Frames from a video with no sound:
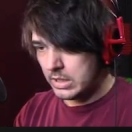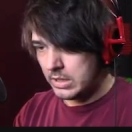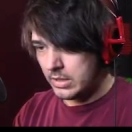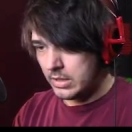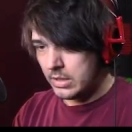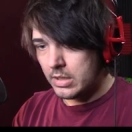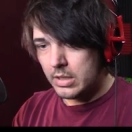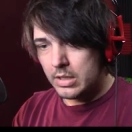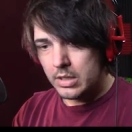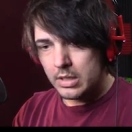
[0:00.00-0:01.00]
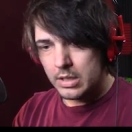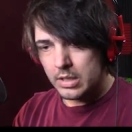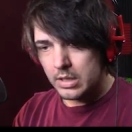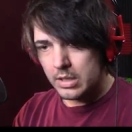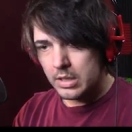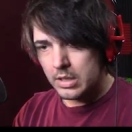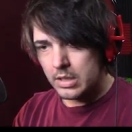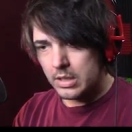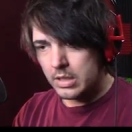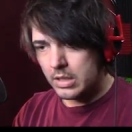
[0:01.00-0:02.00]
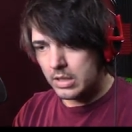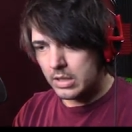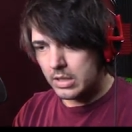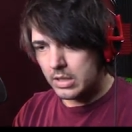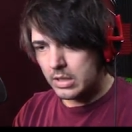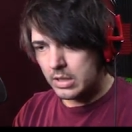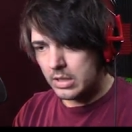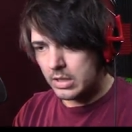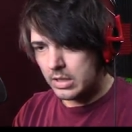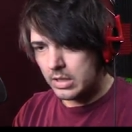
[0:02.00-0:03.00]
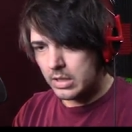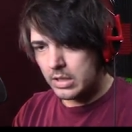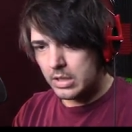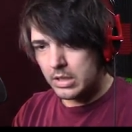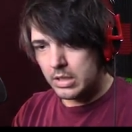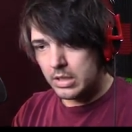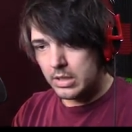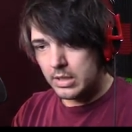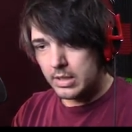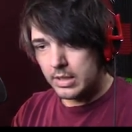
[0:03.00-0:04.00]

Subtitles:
(no one is talking)